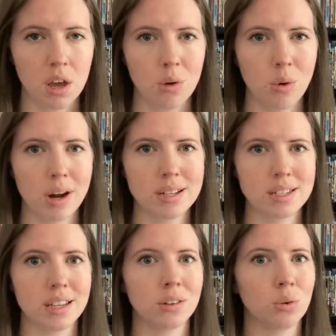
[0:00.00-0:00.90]
Whereas
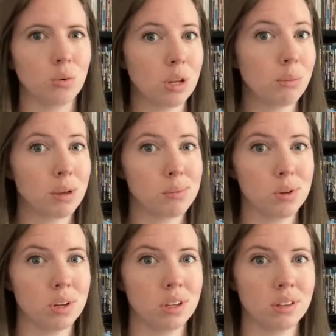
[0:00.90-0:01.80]
in the remake
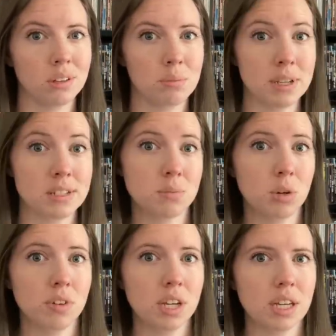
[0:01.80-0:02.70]
Beauty and the Beast
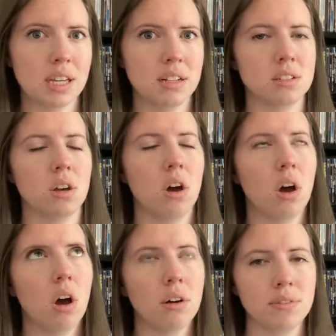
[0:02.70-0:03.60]
movie, it is
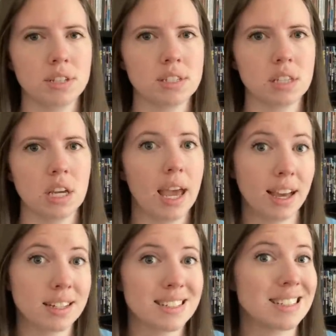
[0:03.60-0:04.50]
obviously
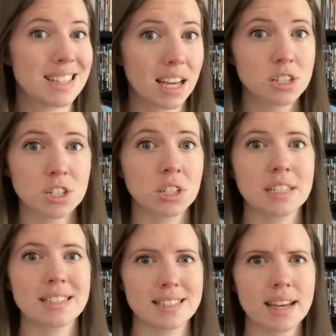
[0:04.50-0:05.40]
and
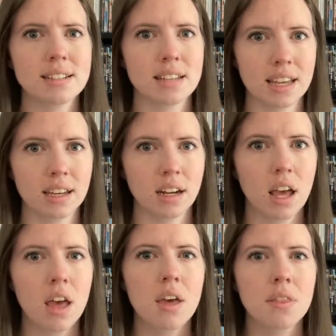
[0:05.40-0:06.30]
intentionally set in
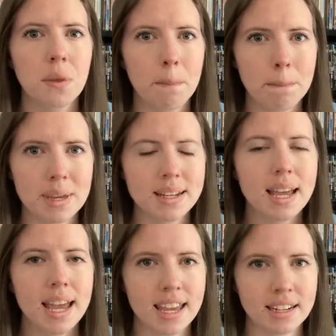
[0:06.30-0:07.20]
the mid
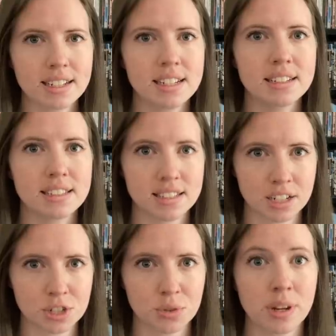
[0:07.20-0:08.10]
18th
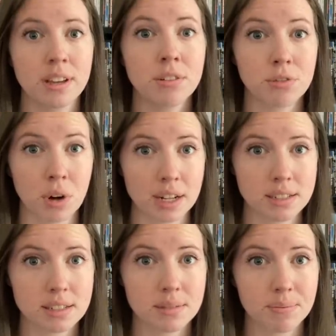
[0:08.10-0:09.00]
century
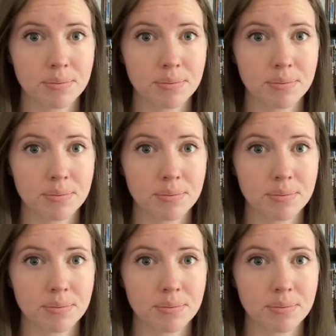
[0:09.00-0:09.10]
France.